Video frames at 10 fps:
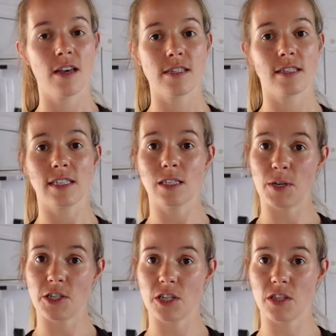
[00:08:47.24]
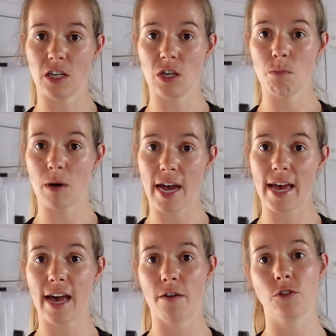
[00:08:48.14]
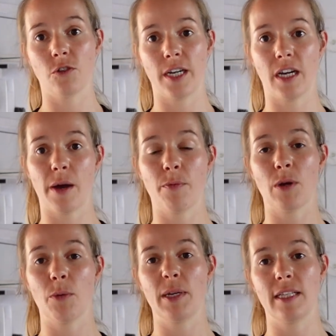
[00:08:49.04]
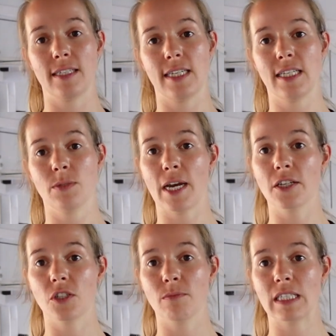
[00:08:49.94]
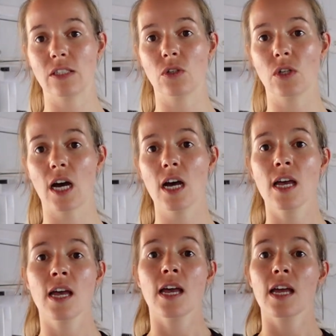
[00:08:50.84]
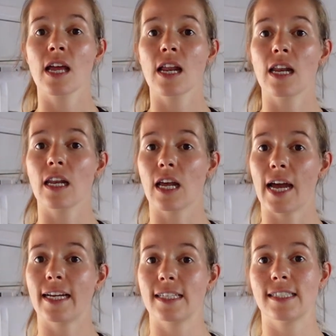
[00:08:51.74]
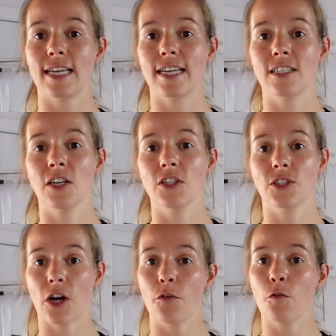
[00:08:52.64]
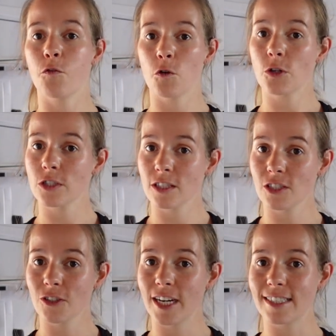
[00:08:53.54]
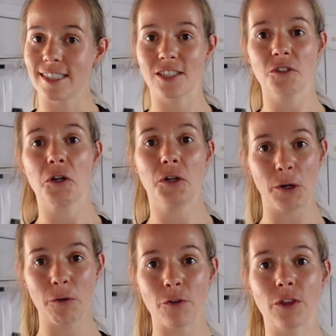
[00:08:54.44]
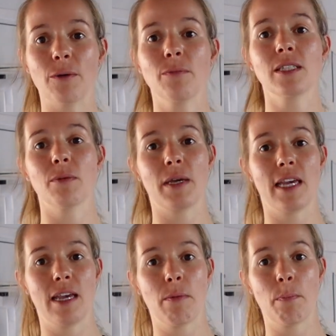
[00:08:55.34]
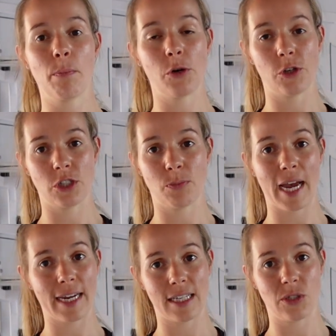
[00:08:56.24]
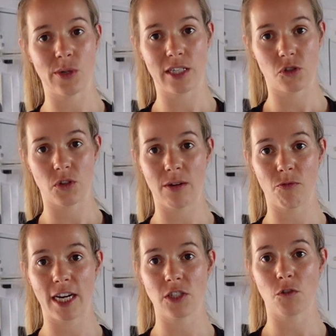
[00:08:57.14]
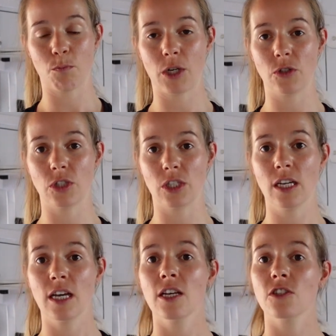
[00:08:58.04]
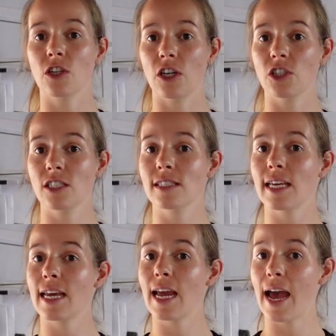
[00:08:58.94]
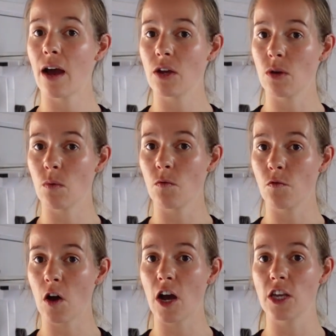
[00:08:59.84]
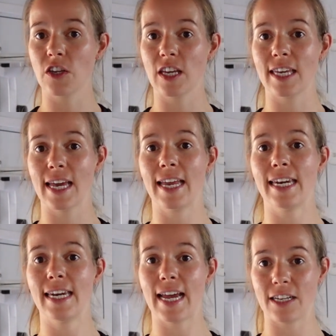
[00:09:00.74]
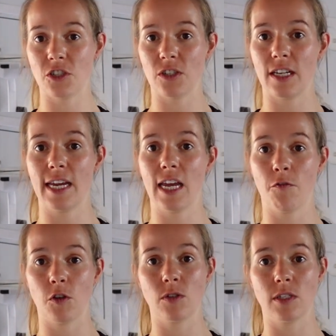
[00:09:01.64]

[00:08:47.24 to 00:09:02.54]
suspicion that you might have joint hypermobility spectrum disorder. Like I said, don't force the joints. It's not good for them to be pushed back into extreme range of motion. So just see how far you can get naturally if you